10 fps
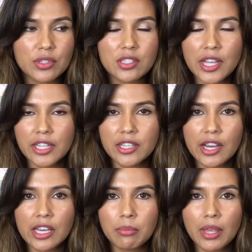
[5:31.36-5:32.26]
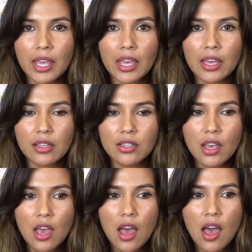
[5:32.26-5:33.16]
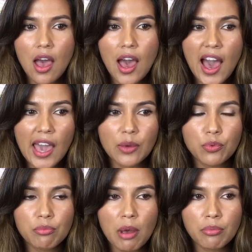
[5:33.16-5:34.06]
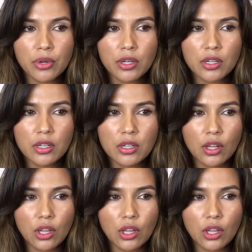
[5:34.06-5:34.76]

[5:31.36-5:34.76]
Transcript: nighttime, and I remember